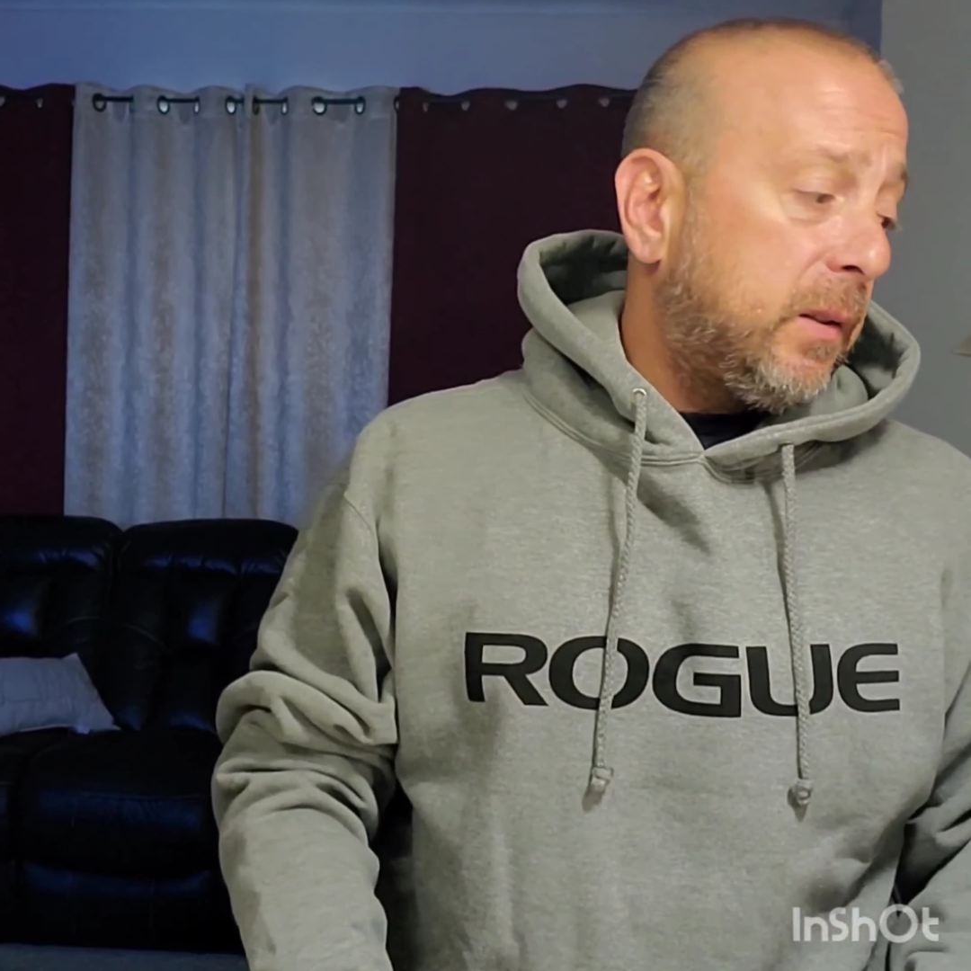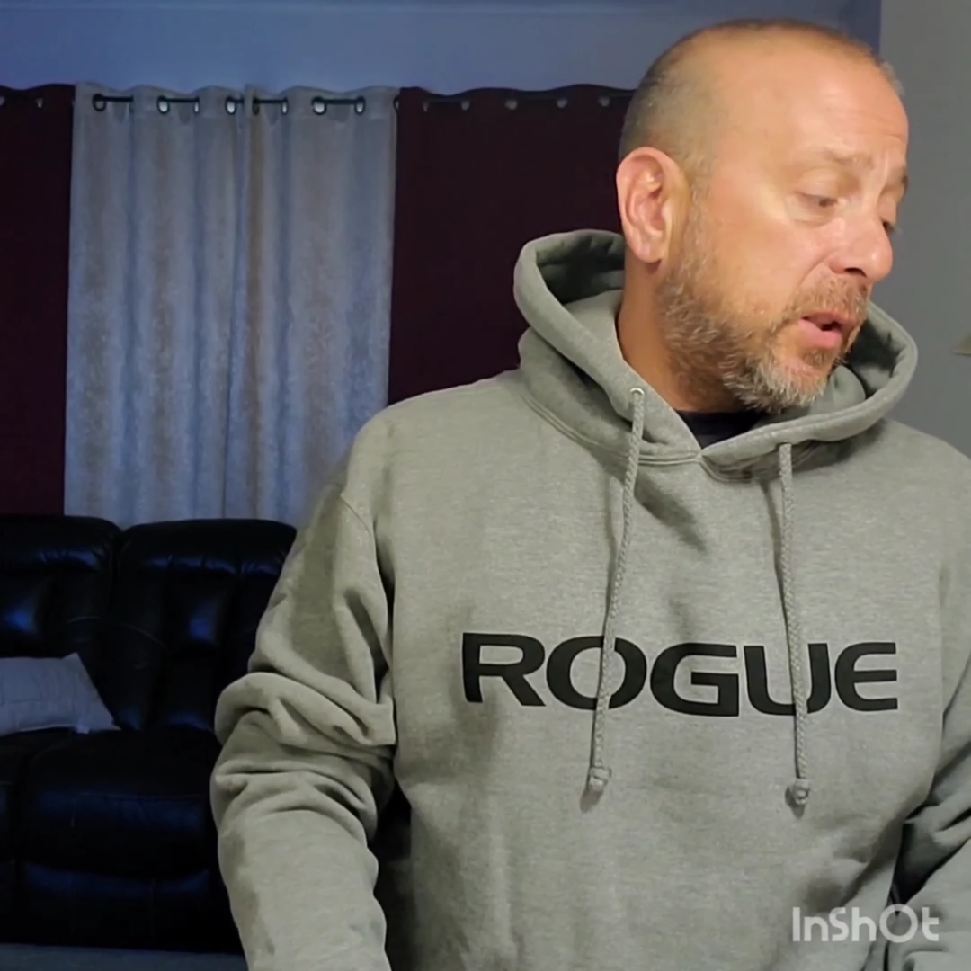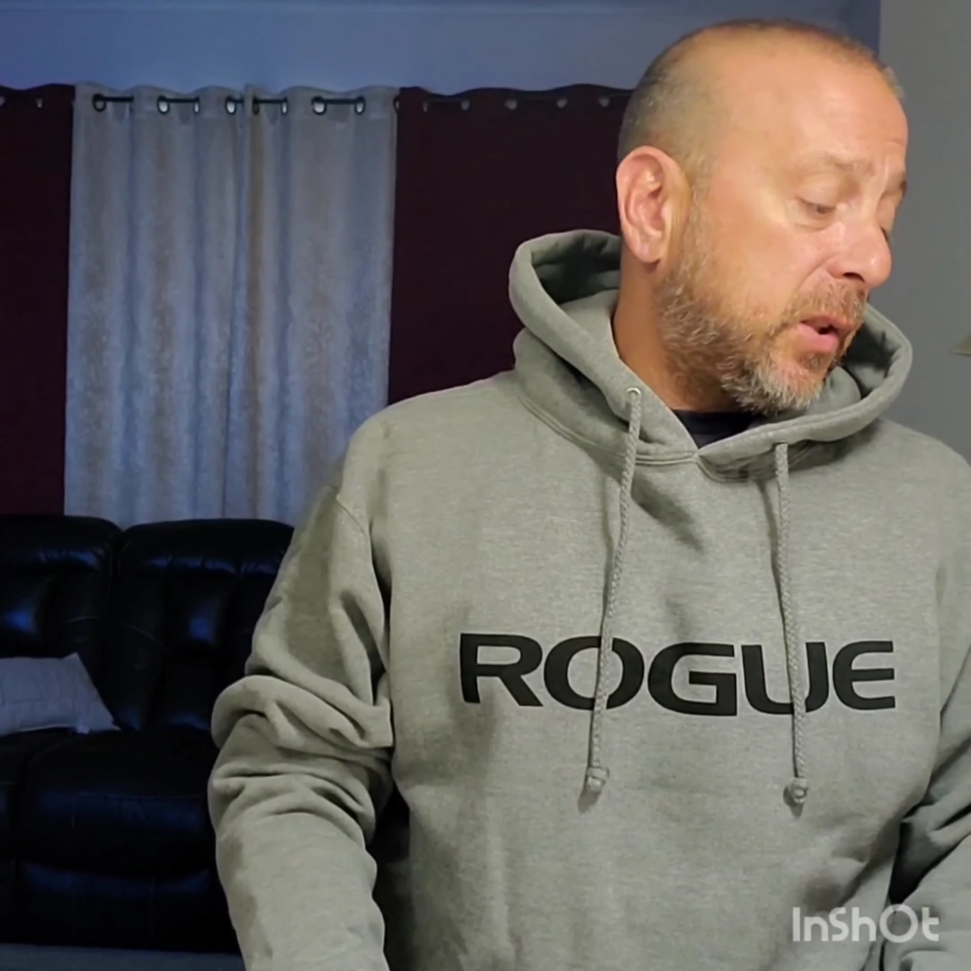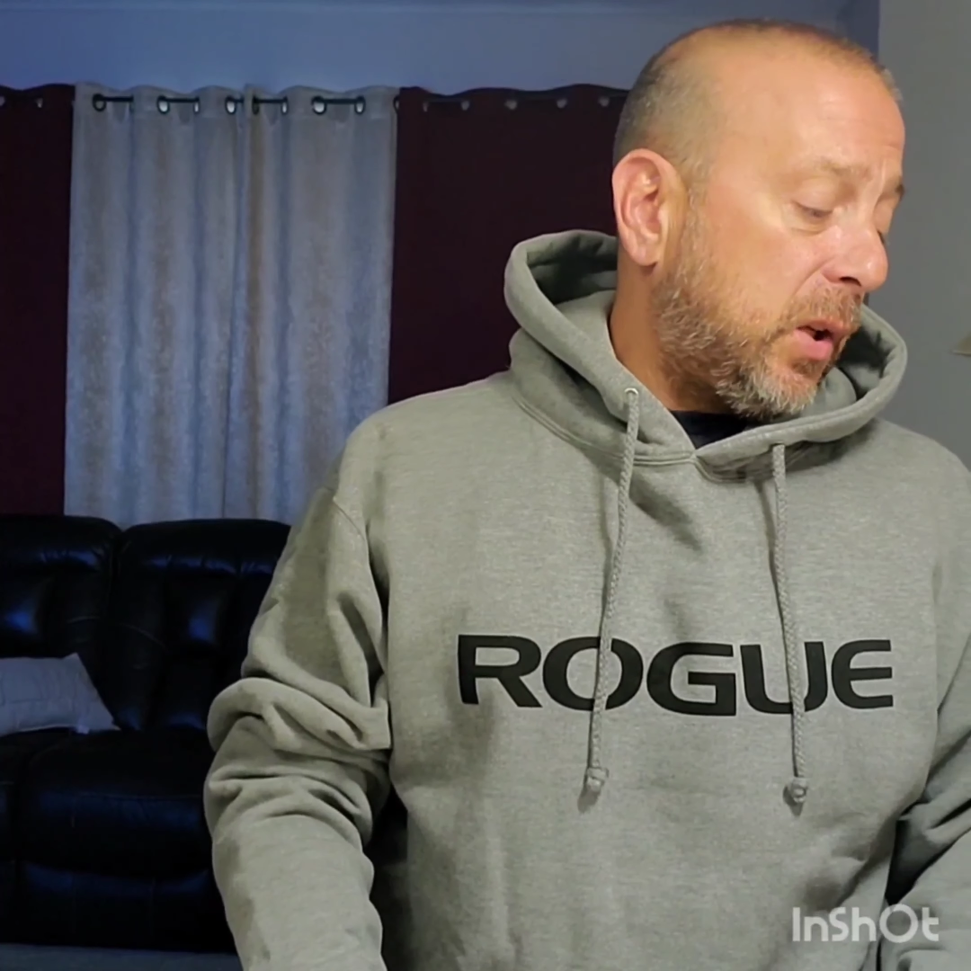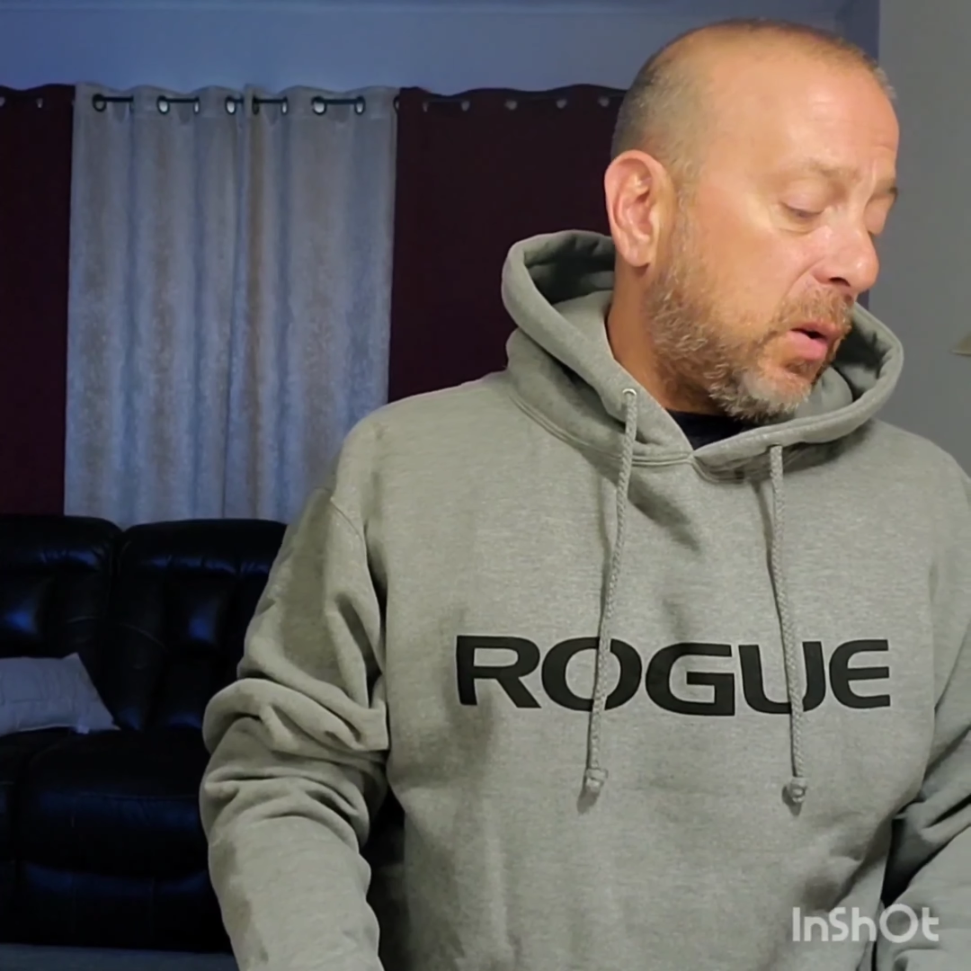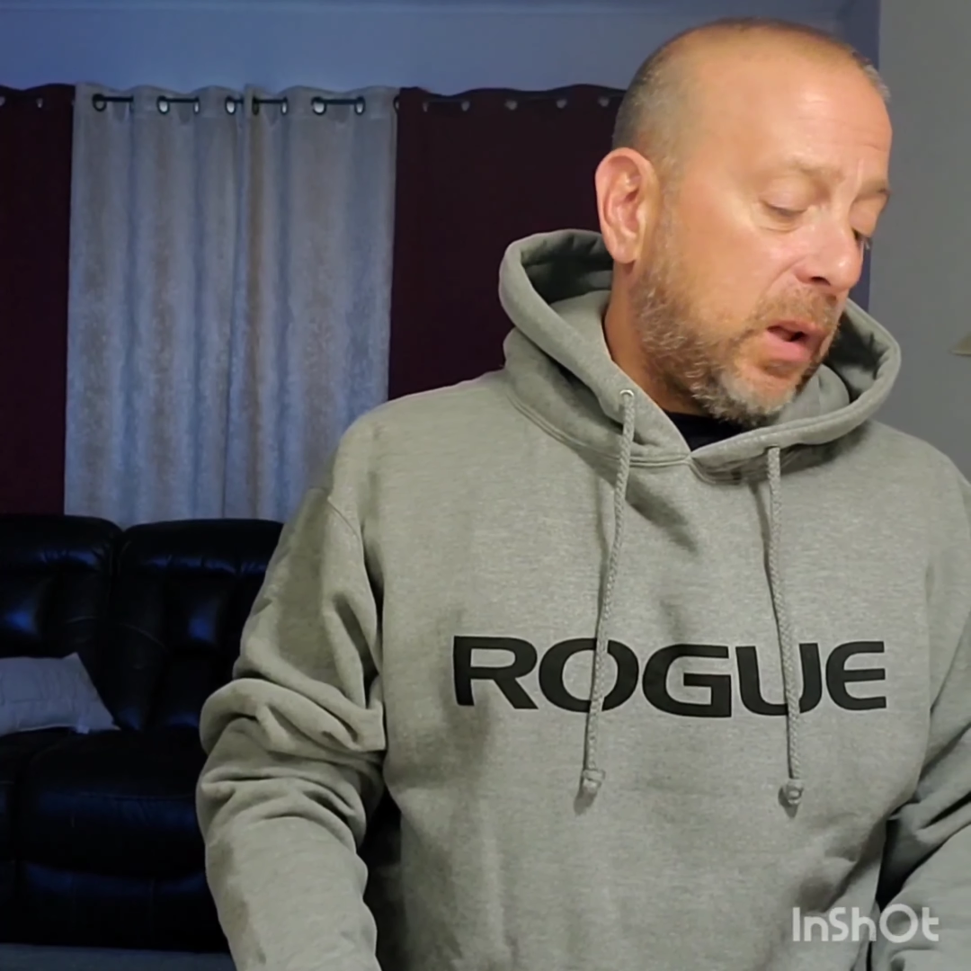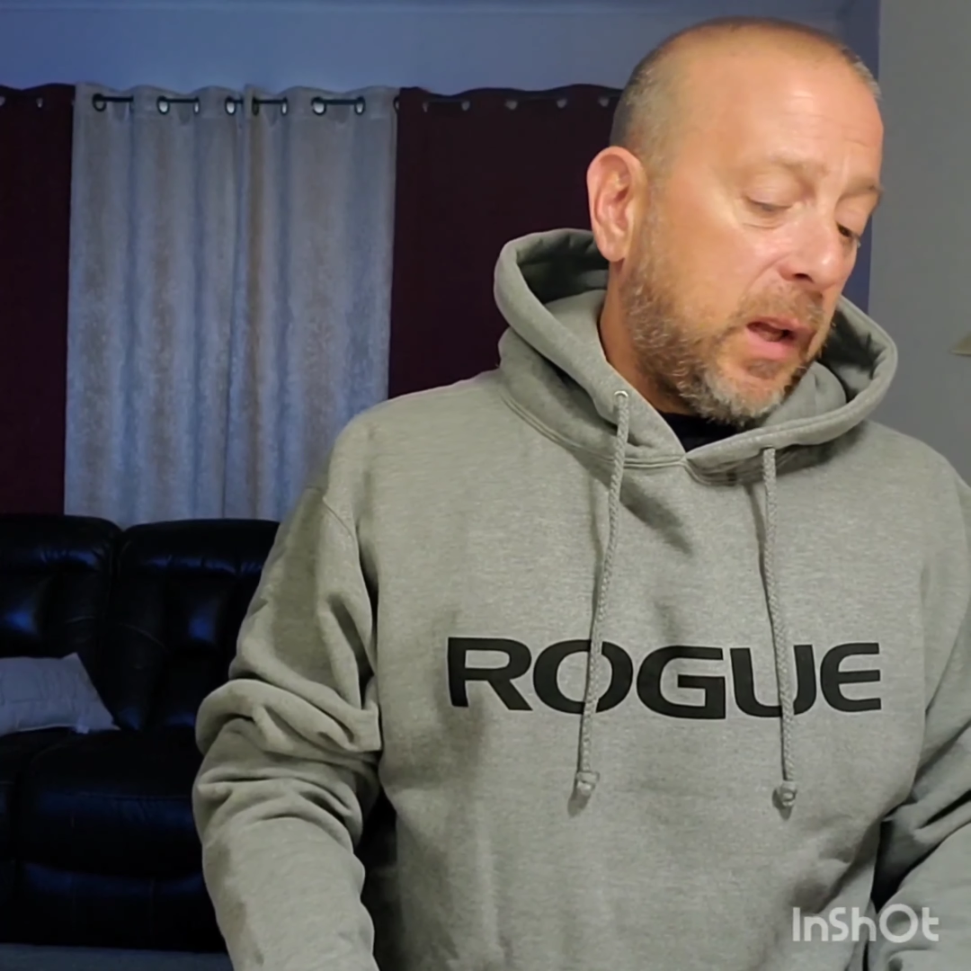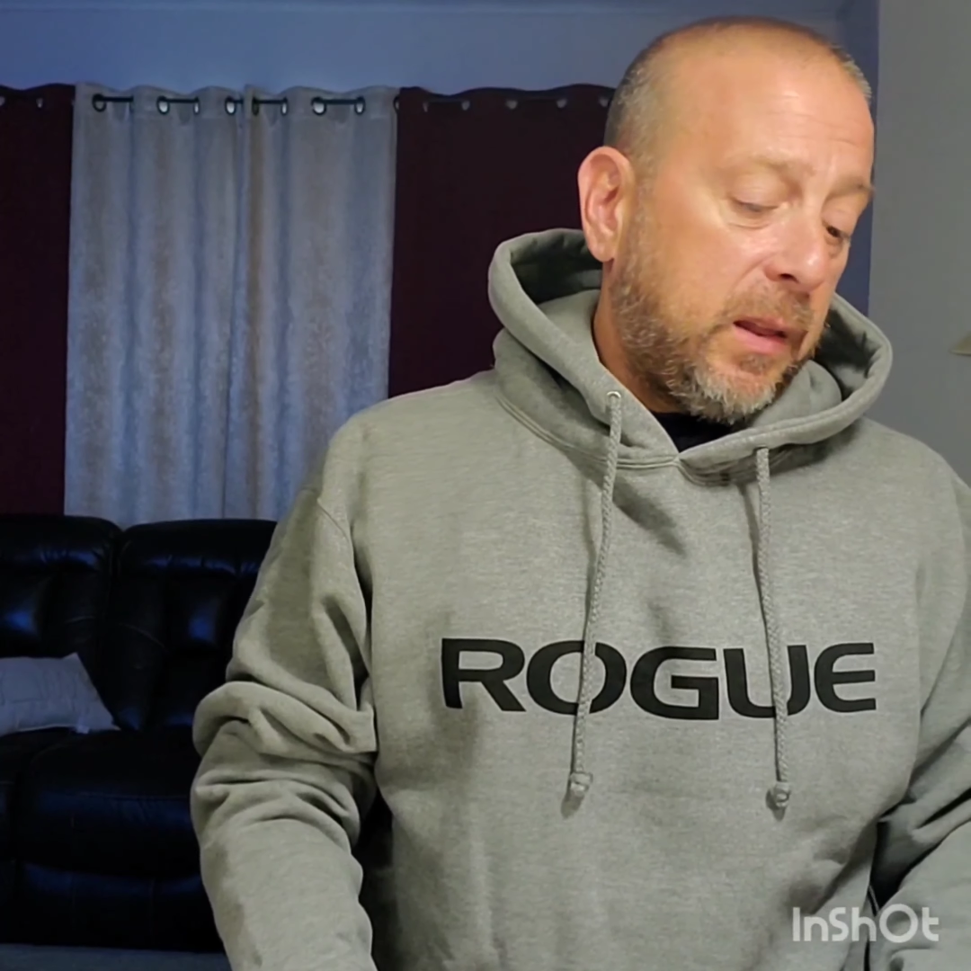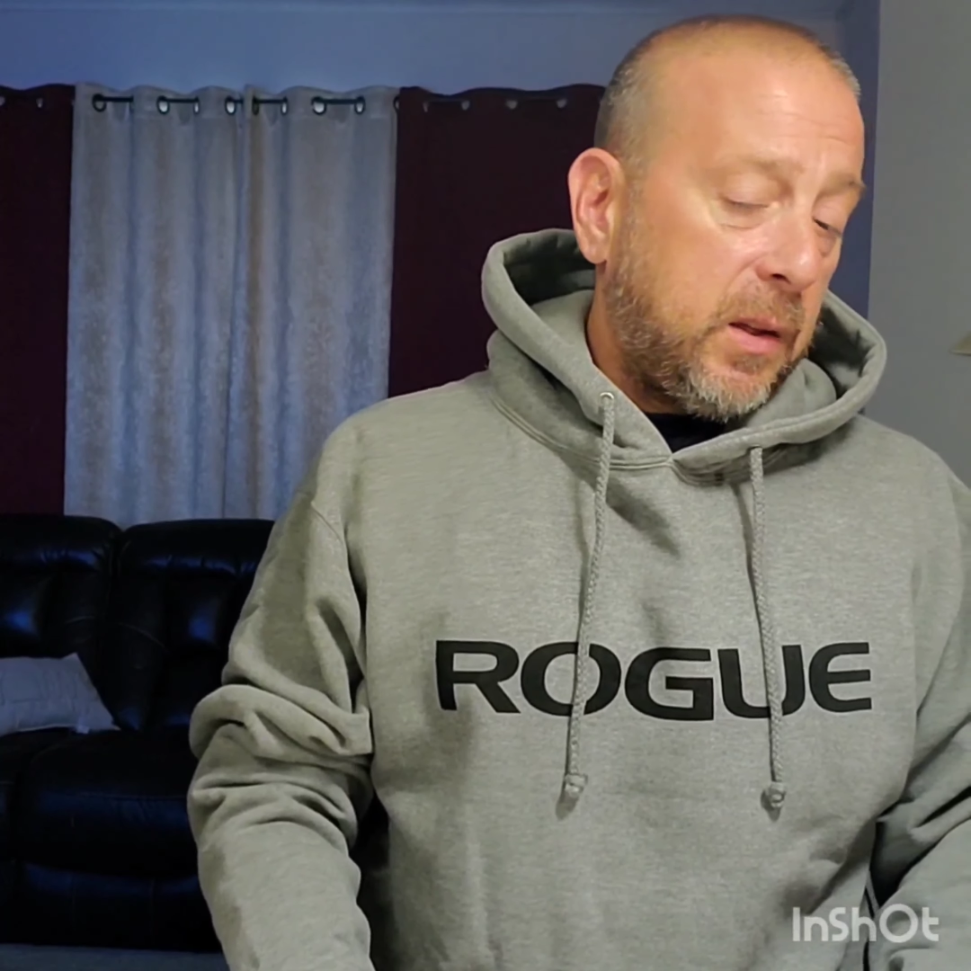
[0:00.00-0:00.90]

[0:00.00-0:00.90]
Just so the length